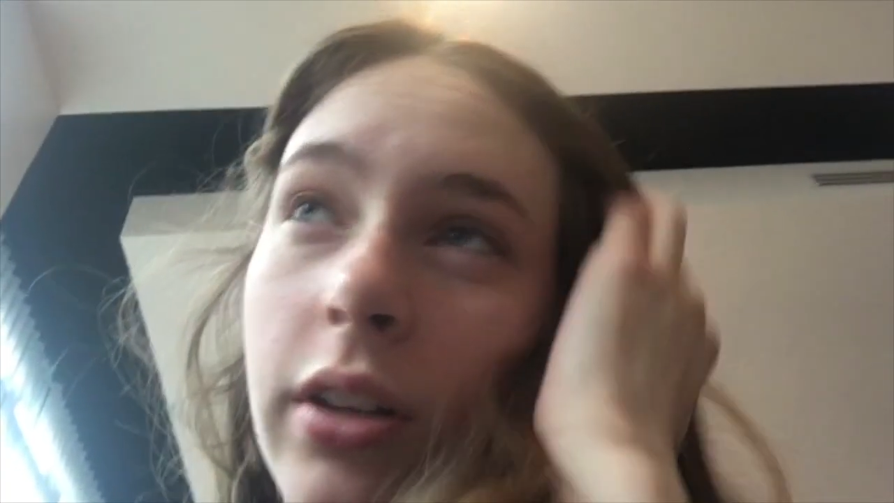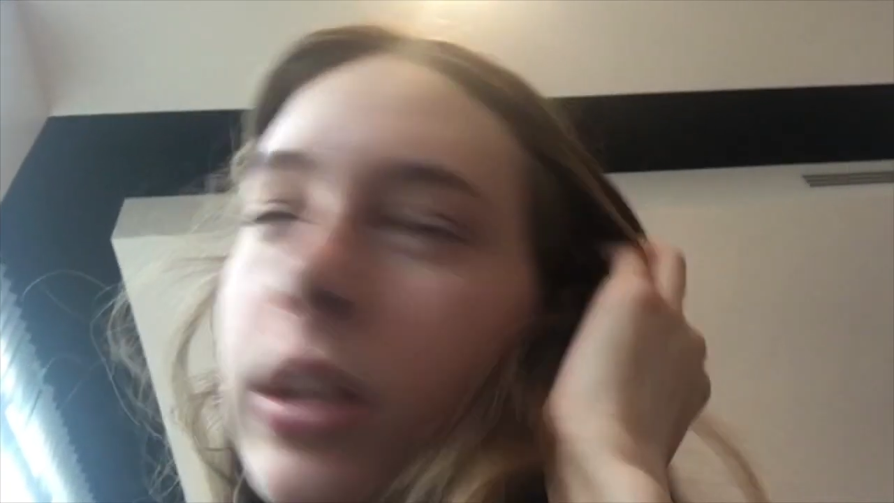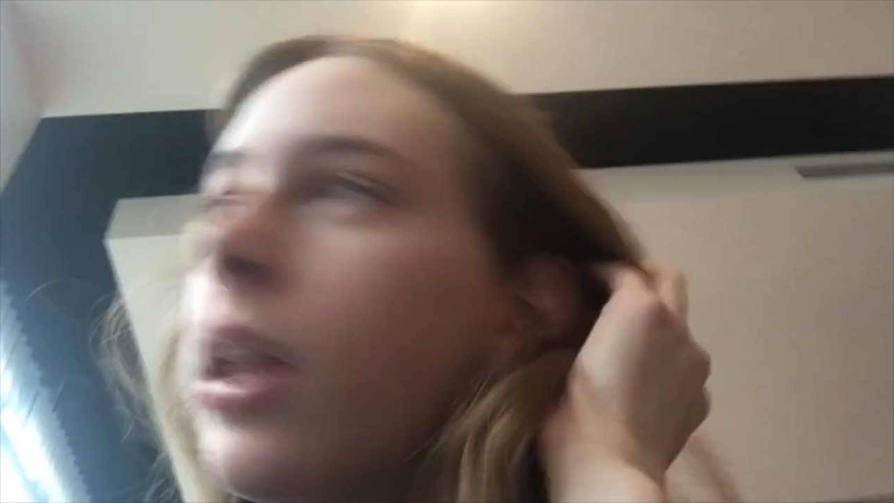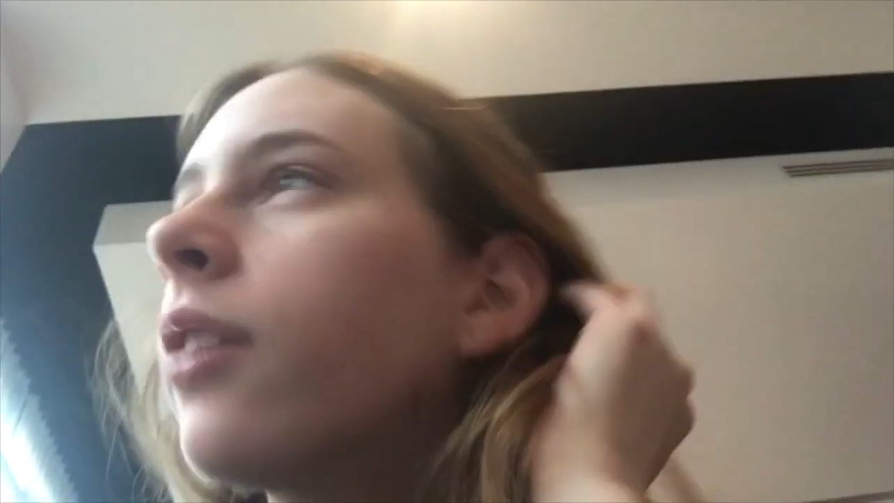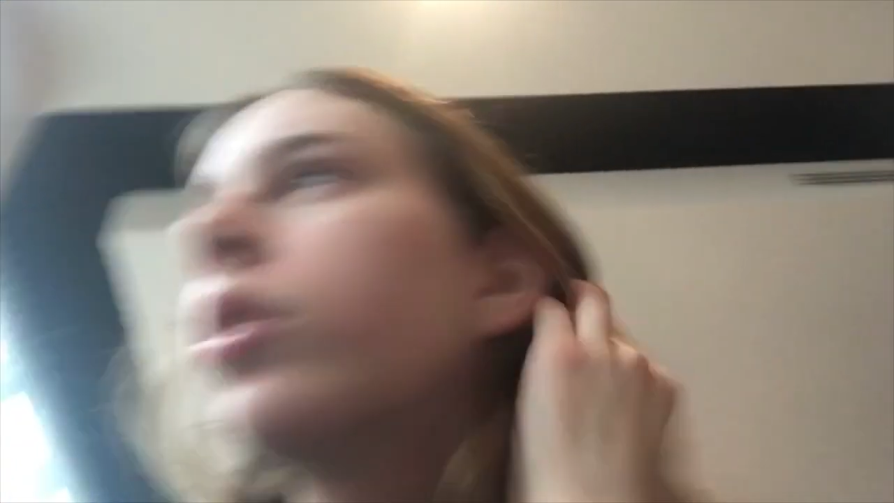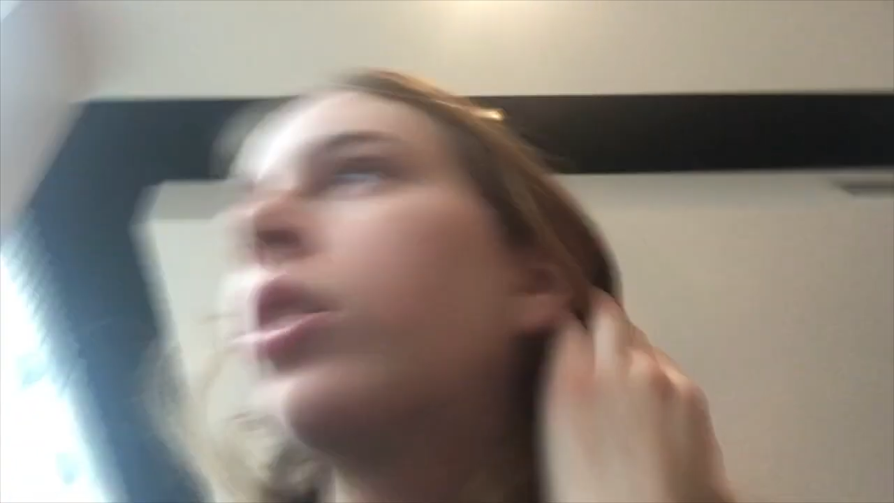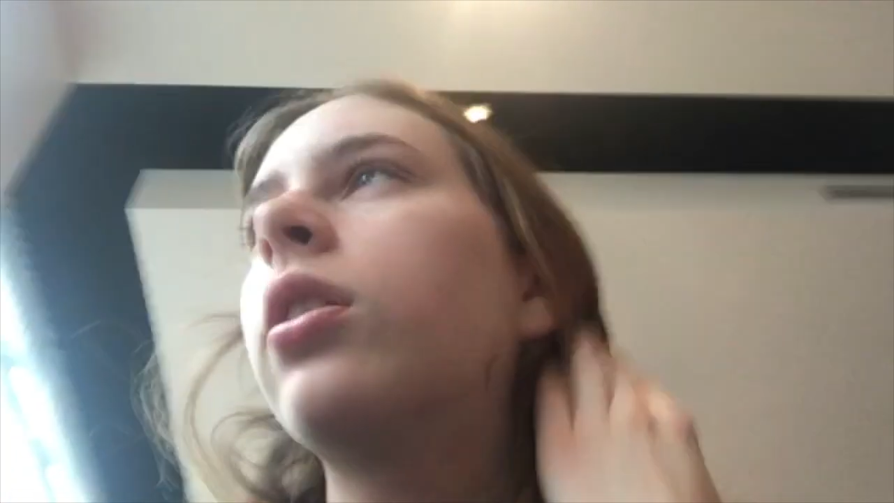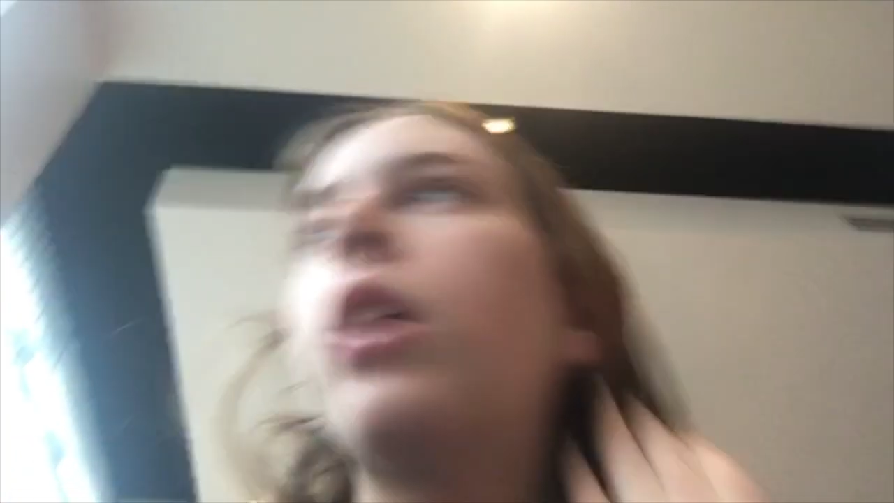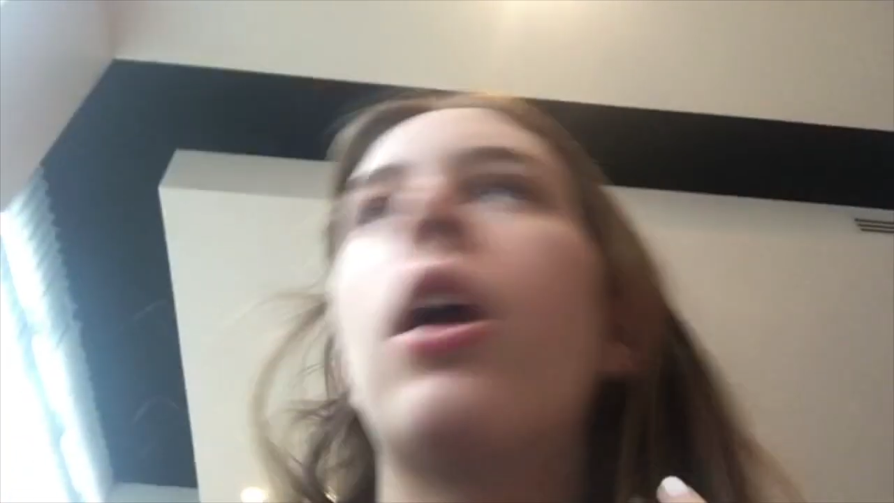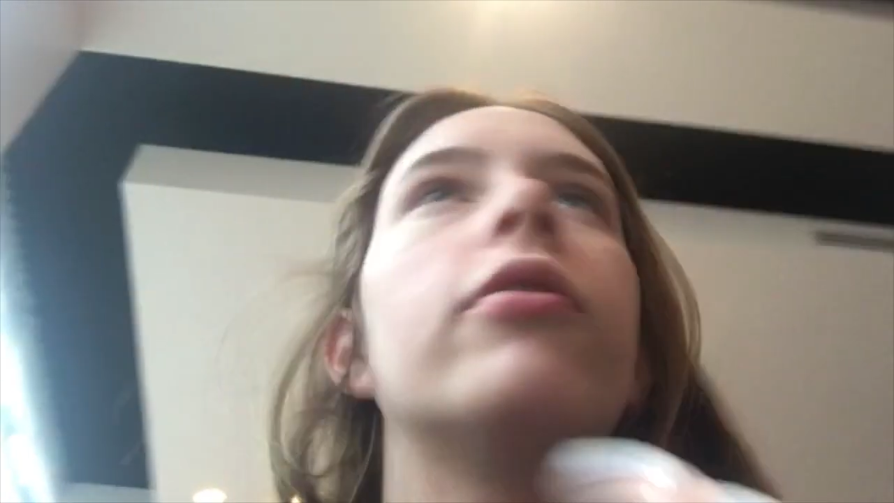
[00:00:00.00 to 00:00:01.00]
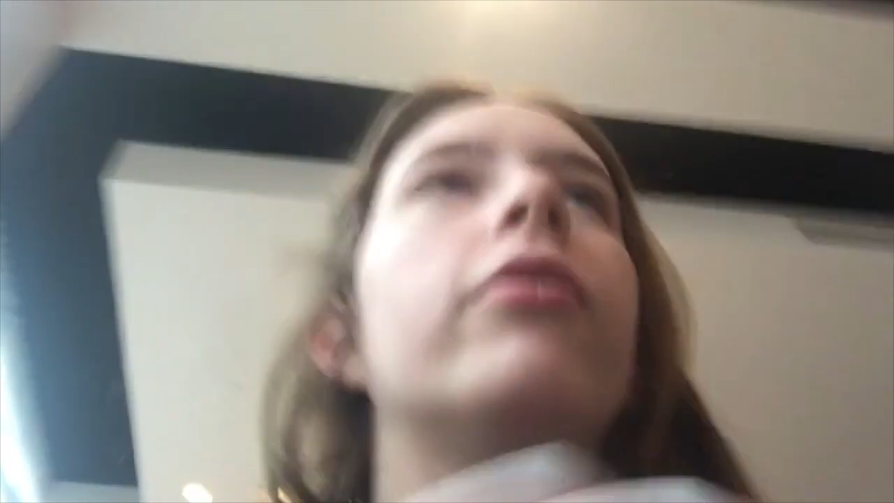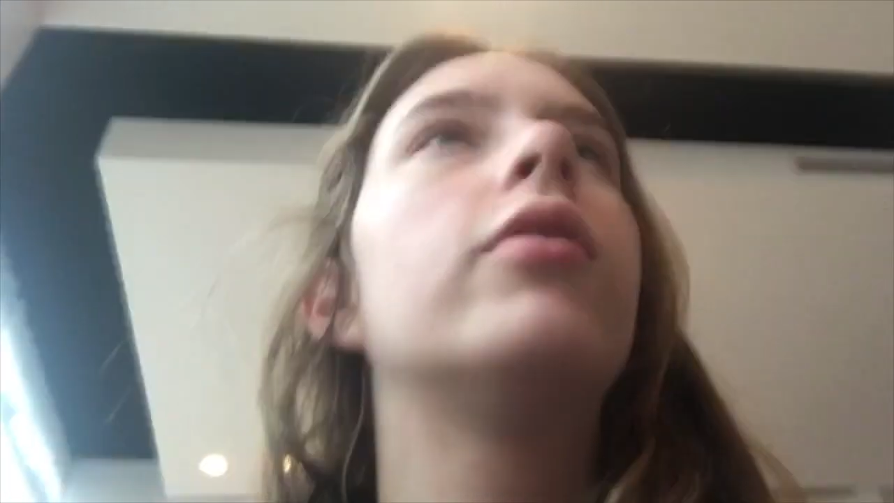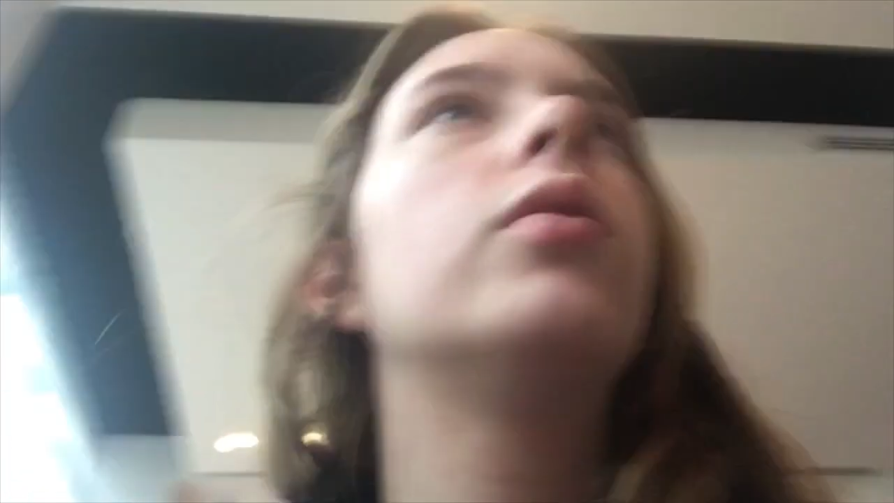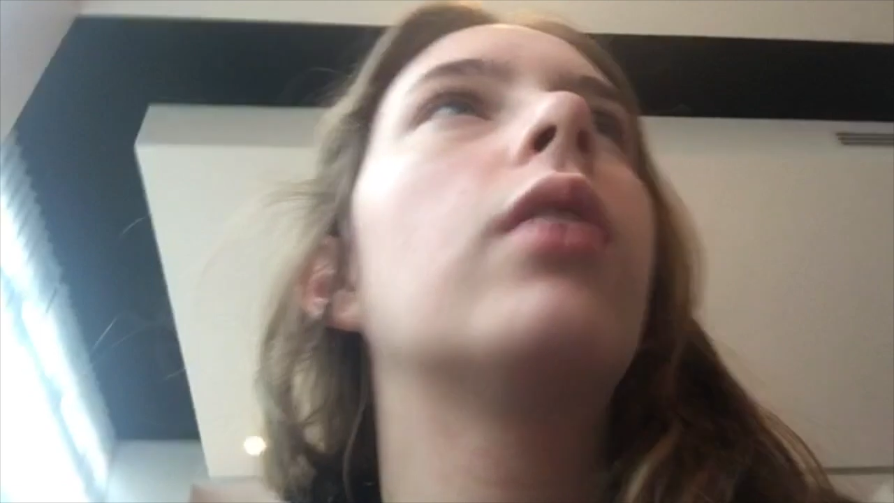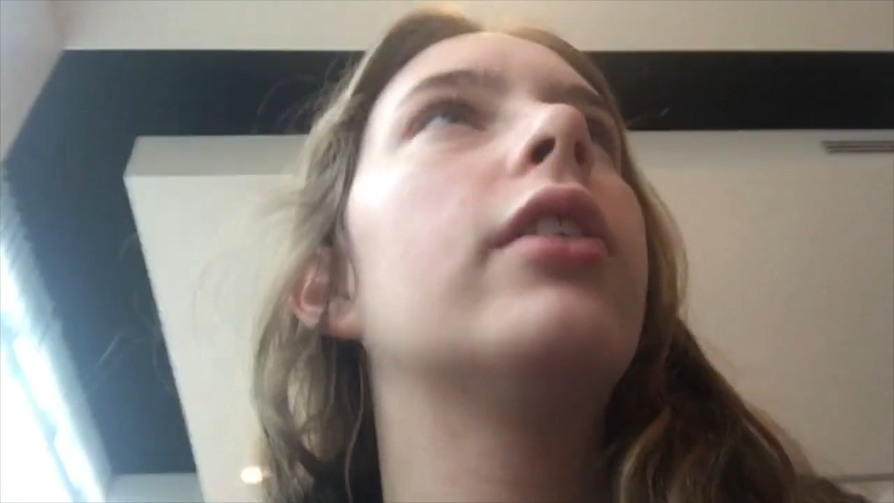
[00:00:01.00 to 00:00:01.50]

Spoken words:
like they have like a lot of food.